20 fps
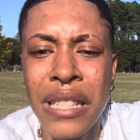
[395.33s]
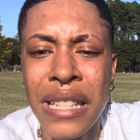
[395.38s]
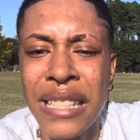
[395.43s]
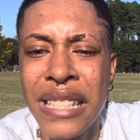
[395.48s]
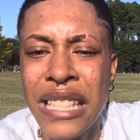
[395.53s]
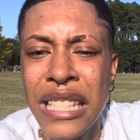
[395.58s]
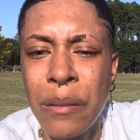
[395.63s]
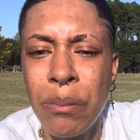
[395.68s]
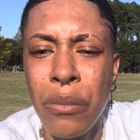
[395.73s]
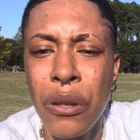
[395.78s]
It's
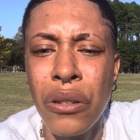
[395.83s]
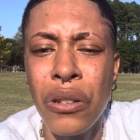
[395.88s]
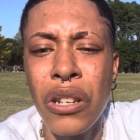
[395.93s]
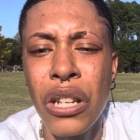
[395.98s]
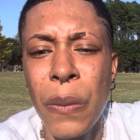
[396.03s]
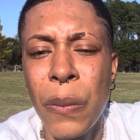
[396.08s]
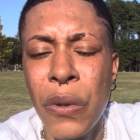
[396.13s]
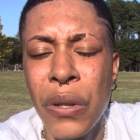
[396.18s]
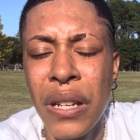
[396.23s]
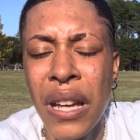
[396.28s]
just building
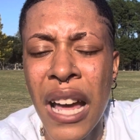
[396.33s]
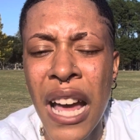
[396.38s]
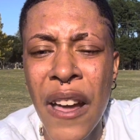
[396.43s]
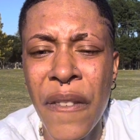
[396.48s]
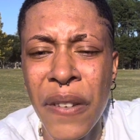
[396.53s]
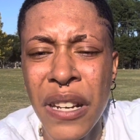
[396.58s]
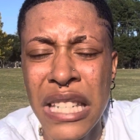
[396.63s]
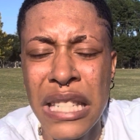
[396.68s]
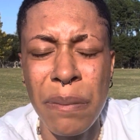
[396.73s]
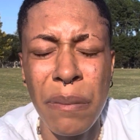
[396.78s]
up your
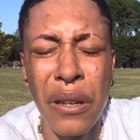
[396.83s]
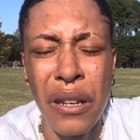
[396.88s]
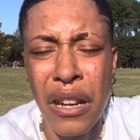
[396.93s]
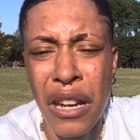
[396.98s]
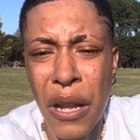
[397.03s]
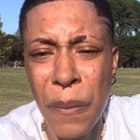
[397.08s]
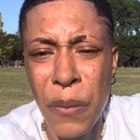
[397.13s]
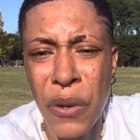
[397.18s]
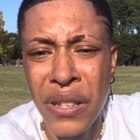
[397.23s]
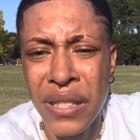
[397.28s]
confidence,
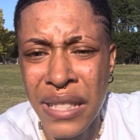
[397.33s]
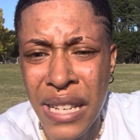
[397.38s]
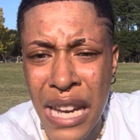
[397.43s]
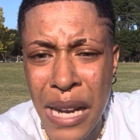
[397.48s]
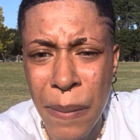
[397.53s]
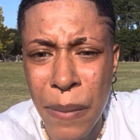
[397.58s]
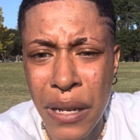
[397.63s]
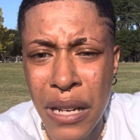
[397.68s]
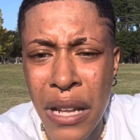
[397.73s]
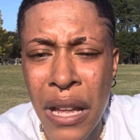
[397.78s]
building up your
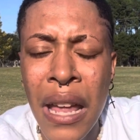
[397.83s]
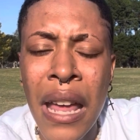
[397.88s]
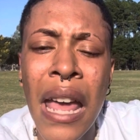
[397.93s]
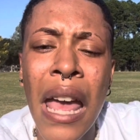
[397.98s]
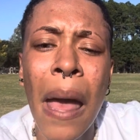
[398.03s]
stamina,